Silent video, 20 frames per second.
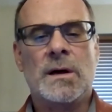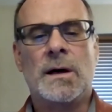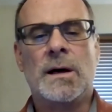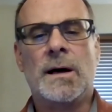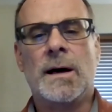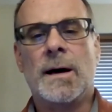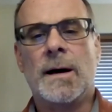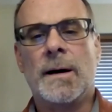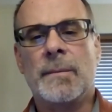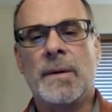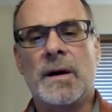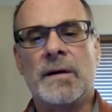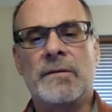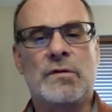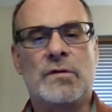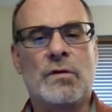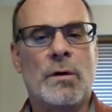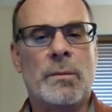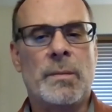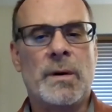
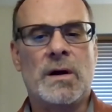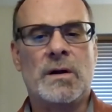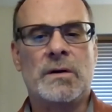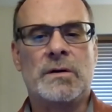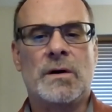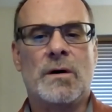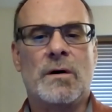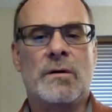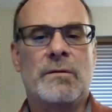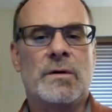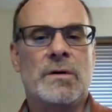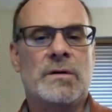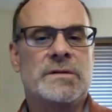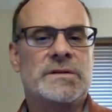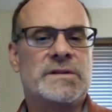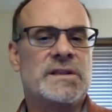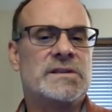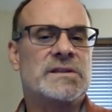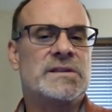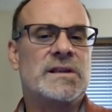I've doorbelled over
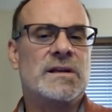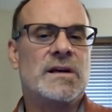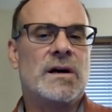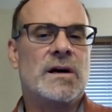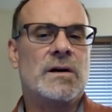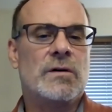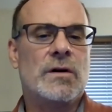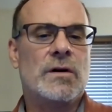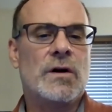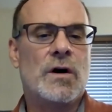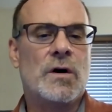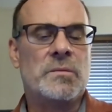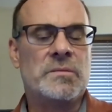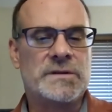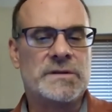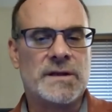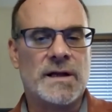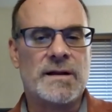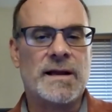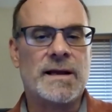1,600
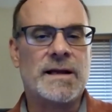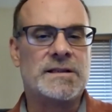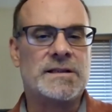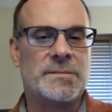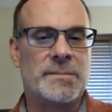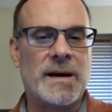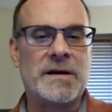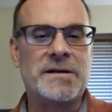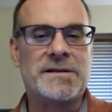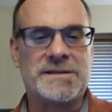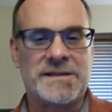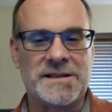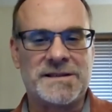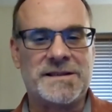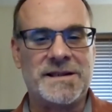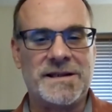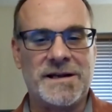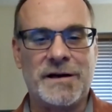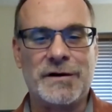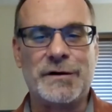homes. I think it's about
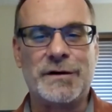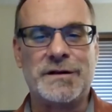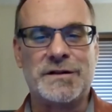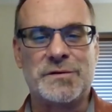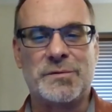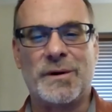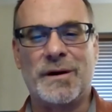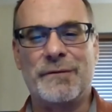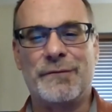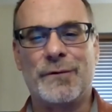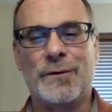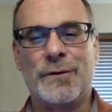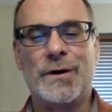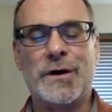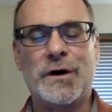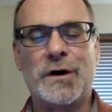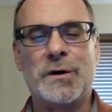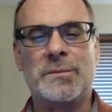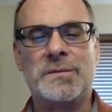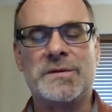1,624
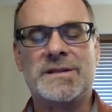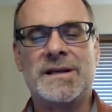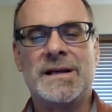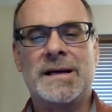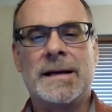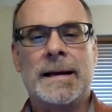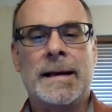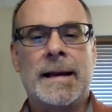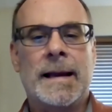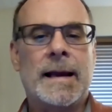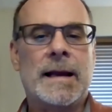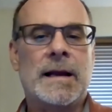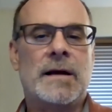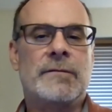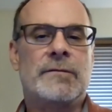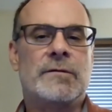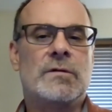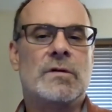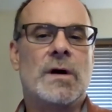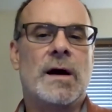homes. And
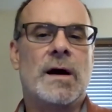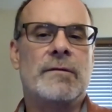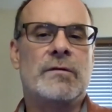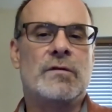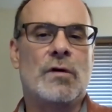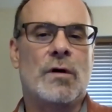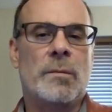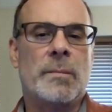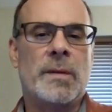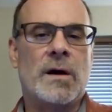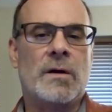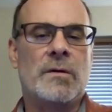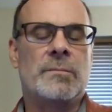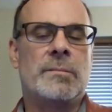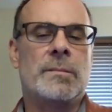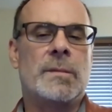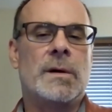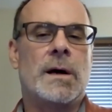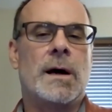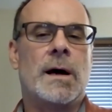I've
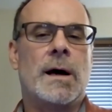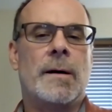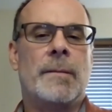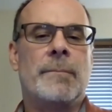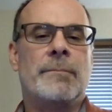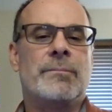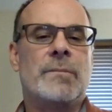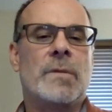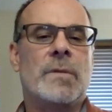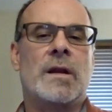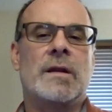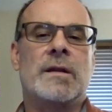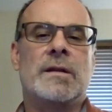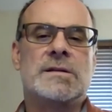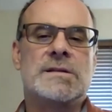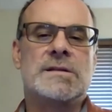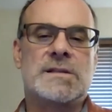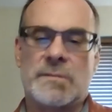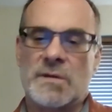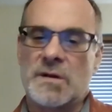doorbelled on
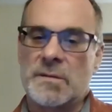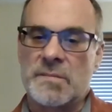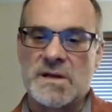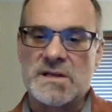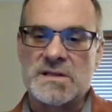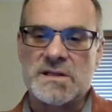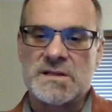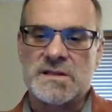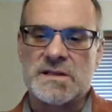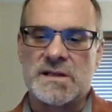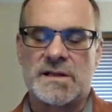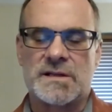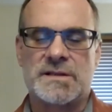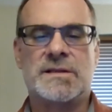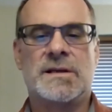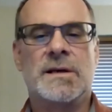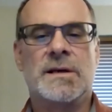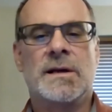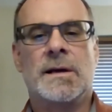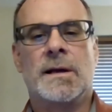some of the businesses.